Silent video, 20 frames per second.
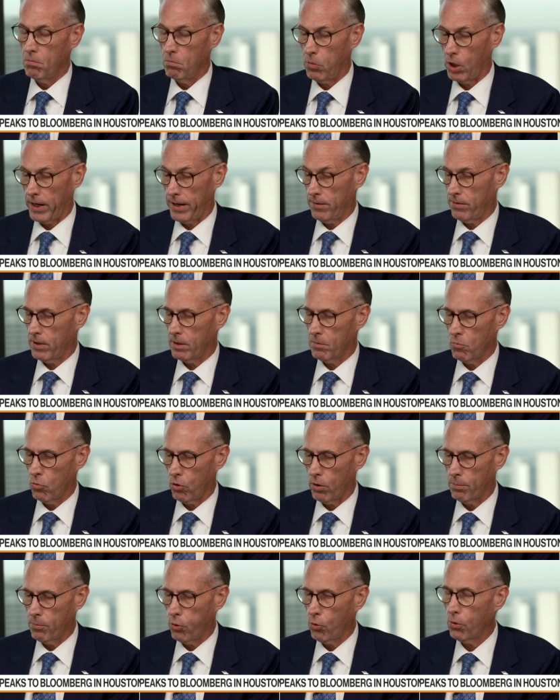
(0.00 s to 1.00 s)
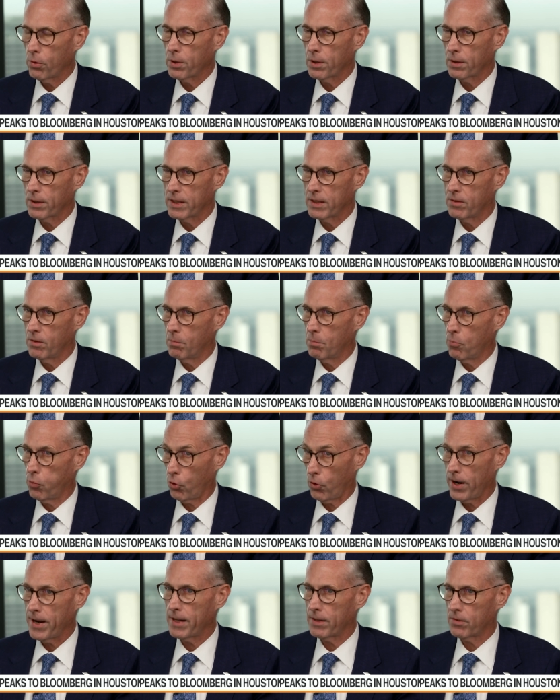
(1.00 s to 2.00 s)
But I think more importantly, the
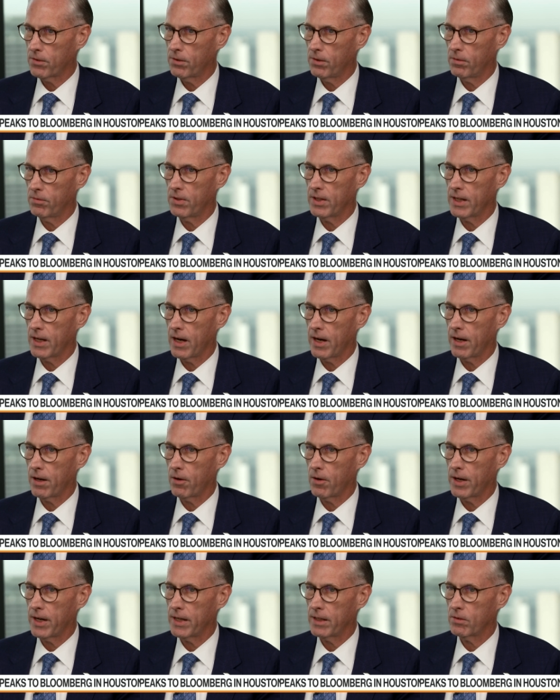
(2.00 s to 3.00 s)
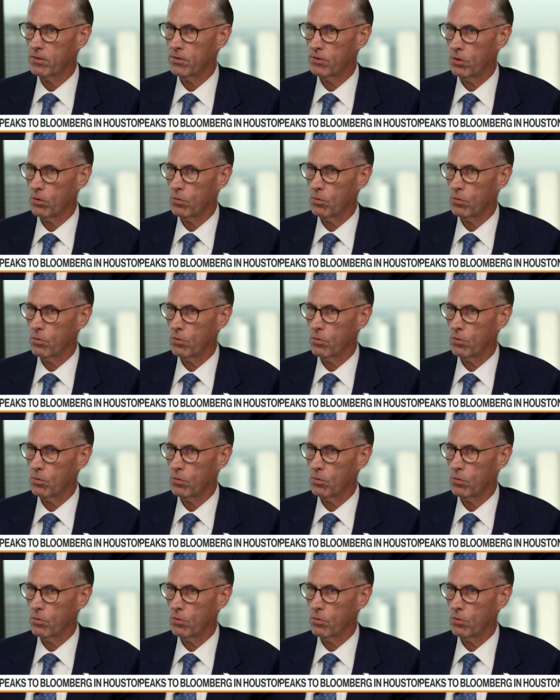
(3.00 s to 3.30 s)
breadth of the IRA. So